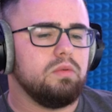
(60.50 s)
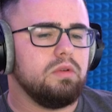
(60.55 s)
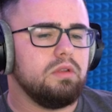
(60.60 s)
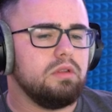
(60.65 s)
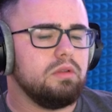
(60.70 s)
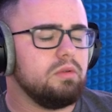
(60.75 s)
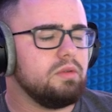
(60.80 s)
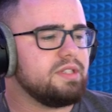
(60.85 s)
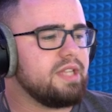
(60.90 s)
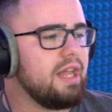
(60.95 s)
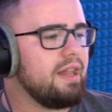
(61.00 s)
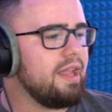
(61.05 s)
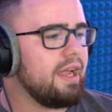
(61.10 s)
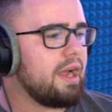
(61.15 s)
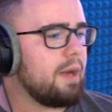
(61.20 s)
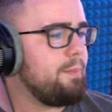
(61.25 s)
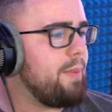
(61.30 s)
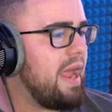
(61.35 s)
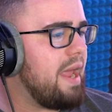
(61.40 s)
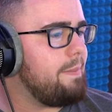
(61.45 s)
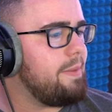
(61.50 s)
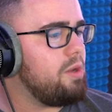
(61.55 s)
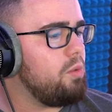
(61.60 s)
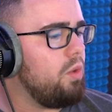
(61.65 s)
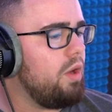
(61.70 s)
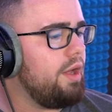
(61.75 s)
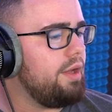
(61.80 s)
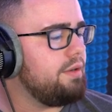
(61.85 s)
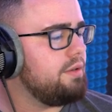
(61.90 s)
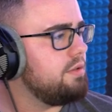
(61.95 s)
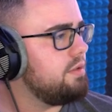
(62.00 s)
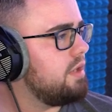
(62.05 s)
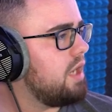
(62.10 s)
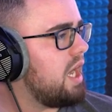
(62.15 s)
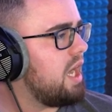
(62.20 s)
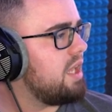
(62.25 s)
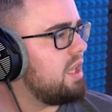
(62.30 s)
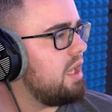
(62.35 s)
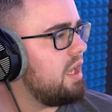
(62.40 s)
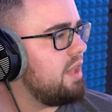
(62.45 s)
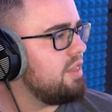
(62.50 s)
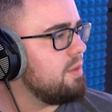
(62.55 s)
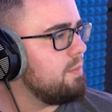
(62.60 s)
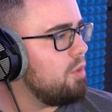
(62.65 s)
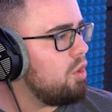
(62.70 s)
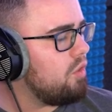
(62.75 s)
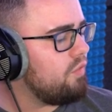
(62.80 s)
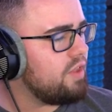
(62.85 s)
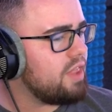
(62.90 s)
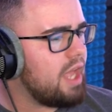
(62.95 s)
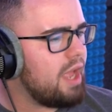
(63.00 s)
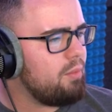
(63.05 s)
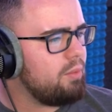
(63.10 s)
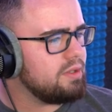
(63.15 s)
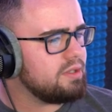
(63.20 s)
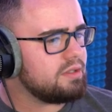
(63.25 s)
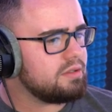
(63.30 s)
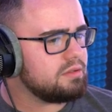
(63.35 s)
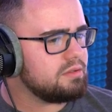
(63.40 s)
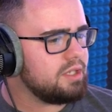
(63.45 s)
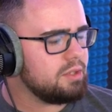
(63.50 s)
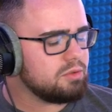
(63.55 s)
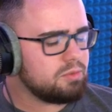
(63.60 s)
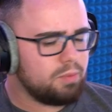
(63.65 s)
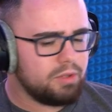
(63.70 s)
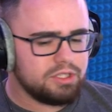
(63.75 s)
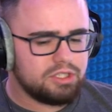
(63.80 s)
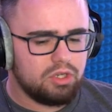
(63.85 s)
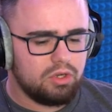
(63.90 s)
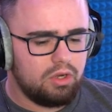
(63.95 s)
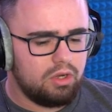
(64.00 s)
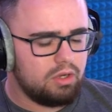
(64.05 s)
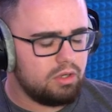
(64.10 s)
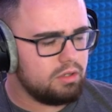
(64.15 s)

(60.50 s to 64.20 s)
Was that like a baby one? I, in the movie, that was that was pretty tall.